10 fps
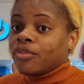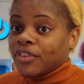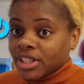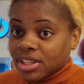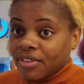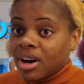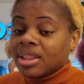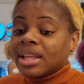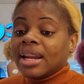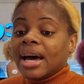first of
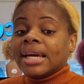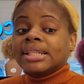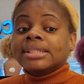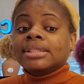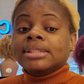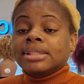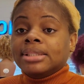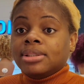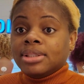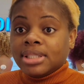all that I
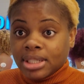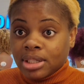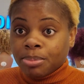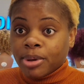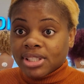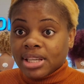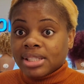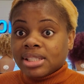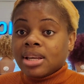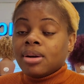did the process